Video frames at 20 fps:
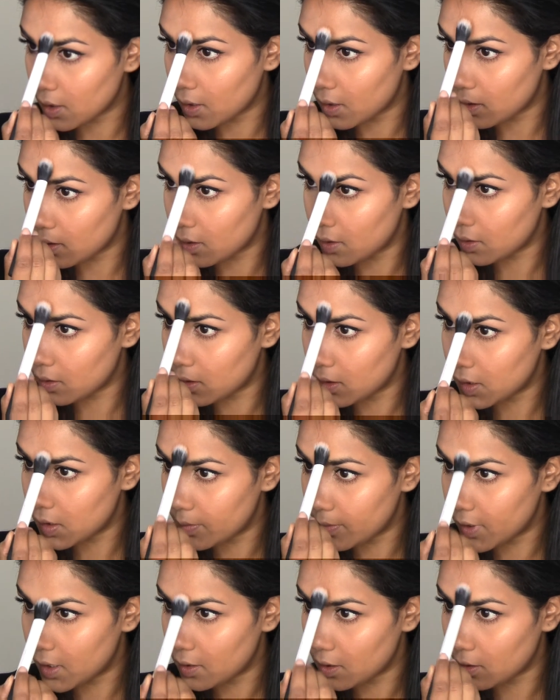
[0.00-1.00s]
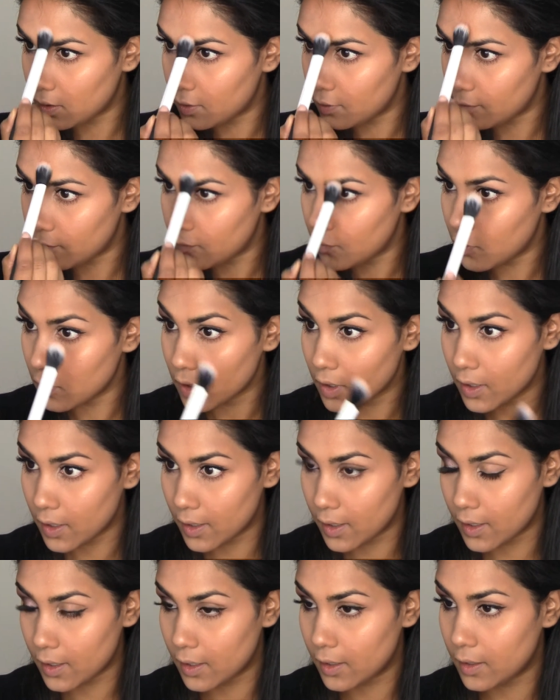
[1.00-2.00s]
And a little bit on the
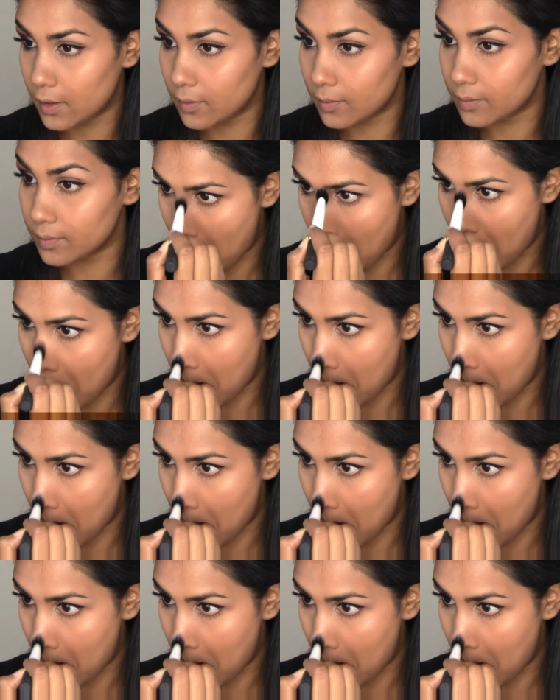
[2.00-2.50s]
forehead.